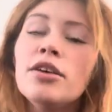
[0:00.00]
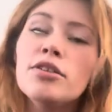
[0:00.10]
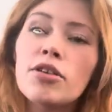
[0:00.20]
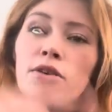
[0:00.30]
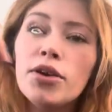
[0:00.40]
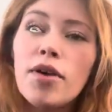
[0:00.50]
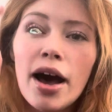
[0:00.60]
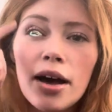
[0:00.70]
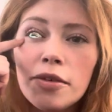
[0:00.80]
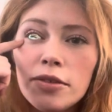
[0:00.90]
So you
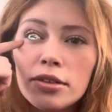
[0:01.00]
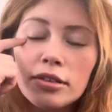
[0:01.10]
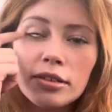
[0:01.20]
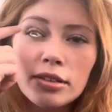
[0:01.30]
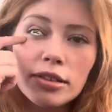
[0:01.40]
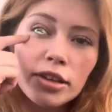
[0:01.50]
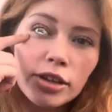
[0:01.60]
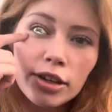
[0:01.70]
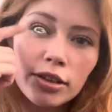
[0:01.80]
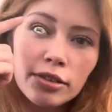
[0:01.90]
have
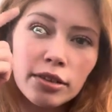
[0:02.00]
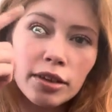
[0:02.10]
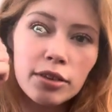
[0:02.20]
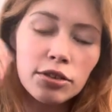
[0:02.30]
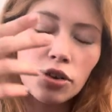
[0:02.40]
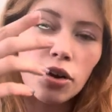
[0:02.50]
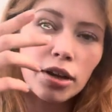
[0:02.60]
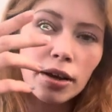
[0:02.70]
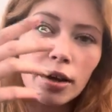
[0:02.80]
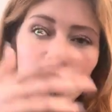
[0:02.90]
stitches in the
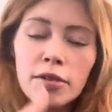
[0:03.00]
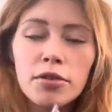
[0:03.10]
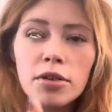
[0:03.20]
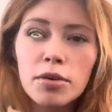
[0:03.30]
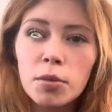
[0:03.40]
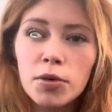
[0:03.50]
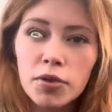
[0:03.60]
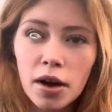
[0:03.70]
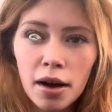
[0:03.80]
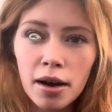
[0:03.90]
socket after they remove
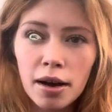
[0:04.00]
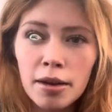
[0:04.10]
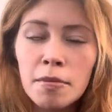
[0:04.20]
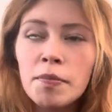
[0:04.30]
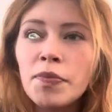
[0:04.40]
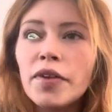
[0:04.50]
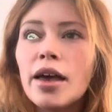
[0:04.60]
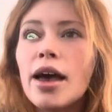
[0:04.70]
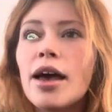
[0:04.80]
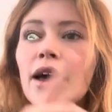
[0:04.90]
the eye,
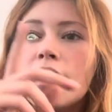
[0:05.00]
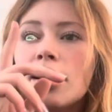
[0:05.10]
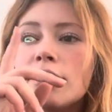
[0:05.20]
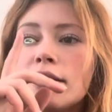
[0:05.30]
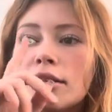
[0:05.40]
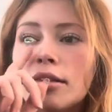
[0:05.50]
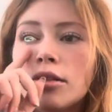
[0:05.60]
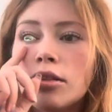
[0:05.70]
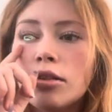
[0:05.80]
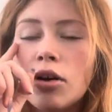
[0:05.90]
and
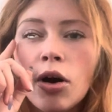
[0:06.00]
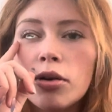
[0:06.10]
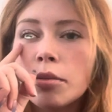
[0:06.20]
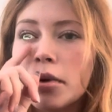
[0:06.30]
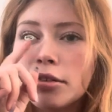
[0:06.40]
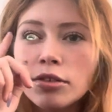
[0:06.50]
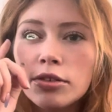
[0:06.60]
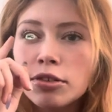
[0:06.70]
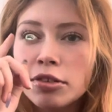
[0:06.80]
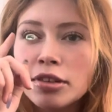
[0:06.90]
all your
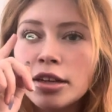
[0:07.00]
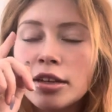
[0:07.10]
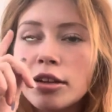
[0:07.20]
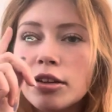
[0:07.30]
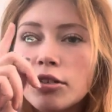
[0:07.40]
muscles are stitched.